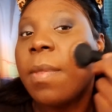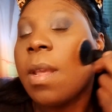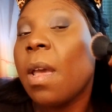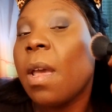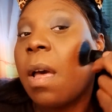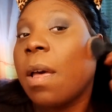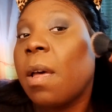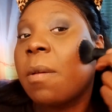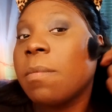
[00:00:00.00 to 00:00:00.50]

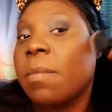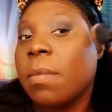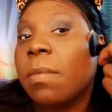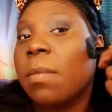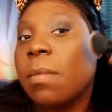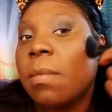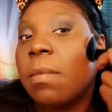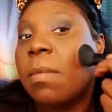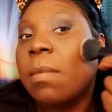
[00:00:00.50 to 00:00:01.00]

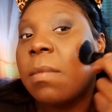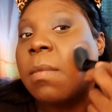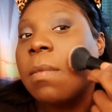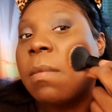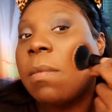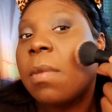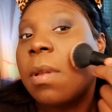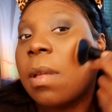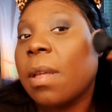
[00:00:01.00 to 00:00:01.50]

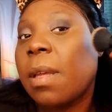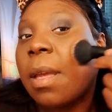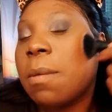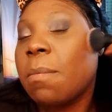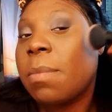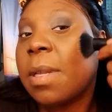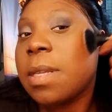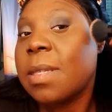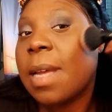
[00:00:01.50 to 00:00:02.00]

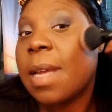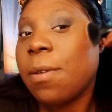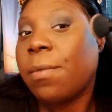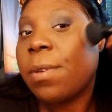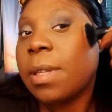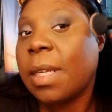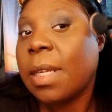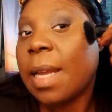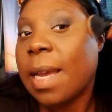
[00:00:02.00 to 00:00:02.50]
It blends out
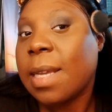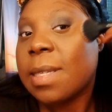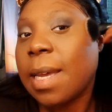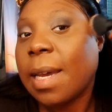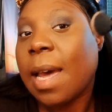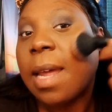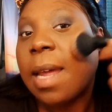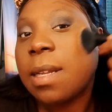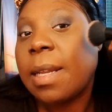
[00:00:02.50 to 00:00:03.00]
really nice. I
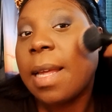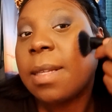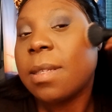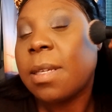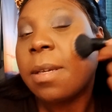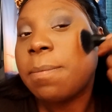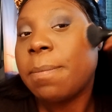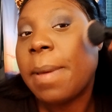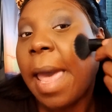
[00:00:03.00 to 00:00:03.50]
kind of like
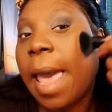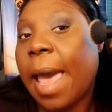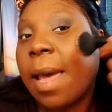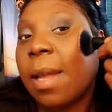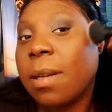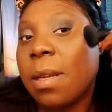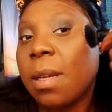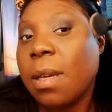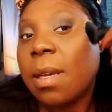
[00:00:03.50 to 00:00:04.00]
to
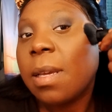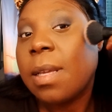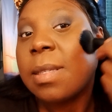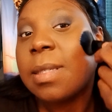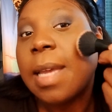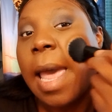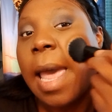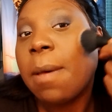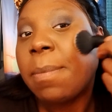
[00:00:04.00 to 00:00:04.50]

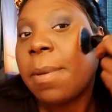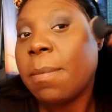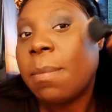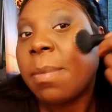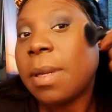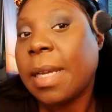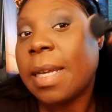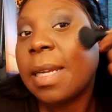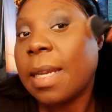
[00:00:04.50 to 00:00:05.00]
tap and
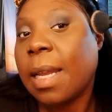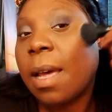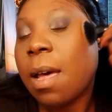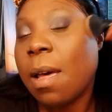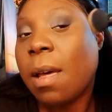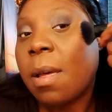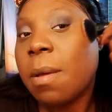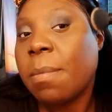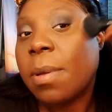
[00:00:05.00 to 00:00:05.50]
blend
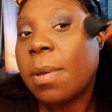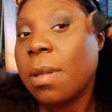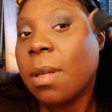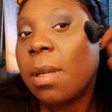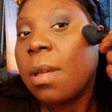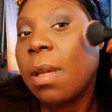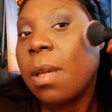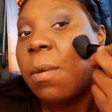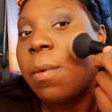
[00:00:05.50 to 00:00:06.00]
up
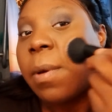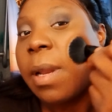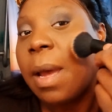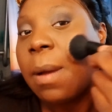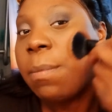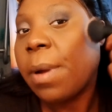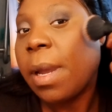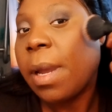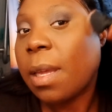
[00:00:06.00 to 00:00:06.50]

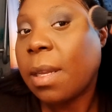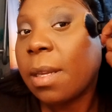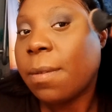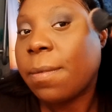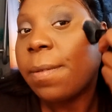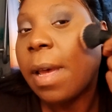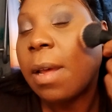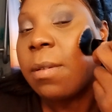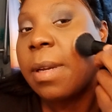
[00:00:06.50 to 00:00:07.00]
without breaking the
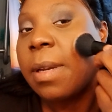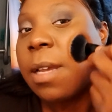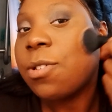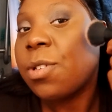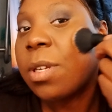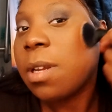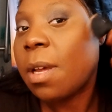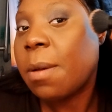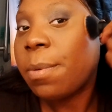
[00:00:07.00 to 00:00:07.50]

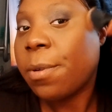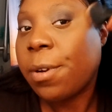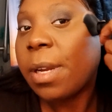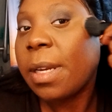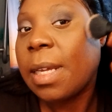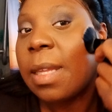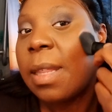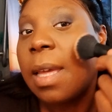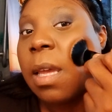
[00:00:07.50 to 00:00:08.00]
foundation up or
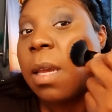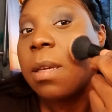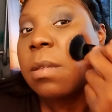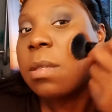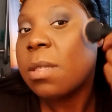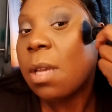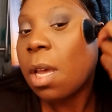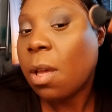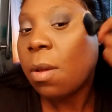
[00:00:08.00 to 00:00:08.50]
anything.
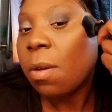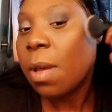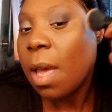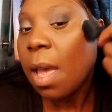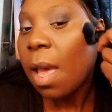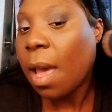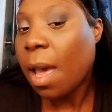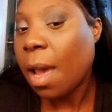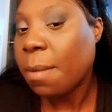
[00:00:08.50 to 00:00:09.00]
So
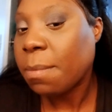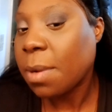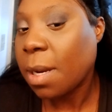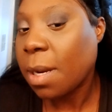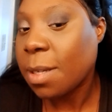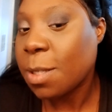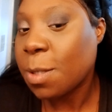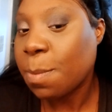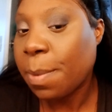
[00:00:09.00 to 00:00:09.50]
I'm
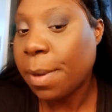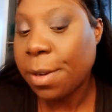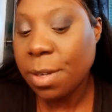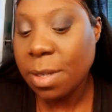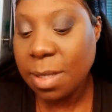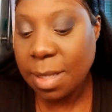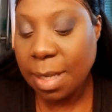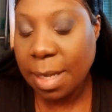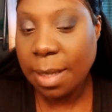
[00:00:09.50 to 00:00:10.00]
not
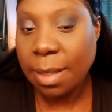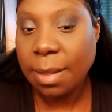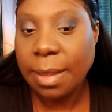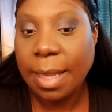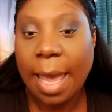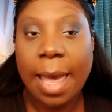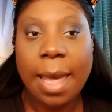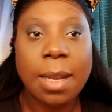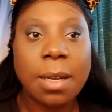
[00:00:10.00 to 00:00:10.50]
experiencing
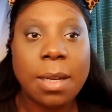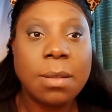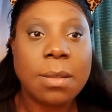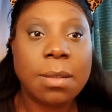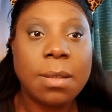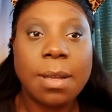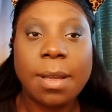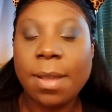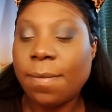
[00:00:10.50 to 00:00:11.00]
that,
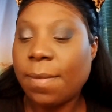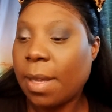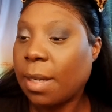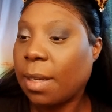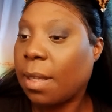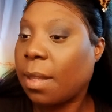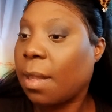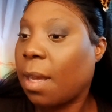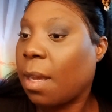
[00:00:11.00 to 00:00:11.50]
if
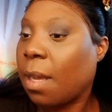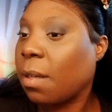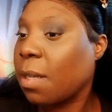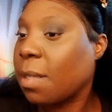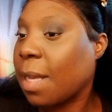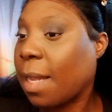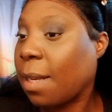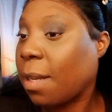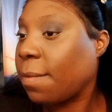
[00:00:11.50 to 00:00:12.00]
anything,
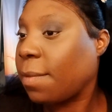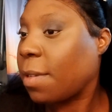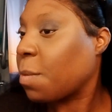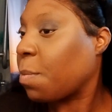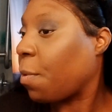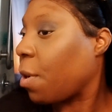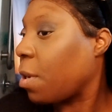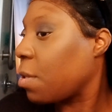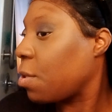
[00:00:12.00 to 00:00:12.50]
because I love this
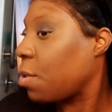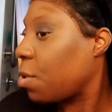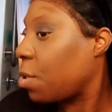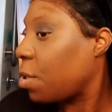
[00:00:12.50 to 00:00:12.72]
bronzer.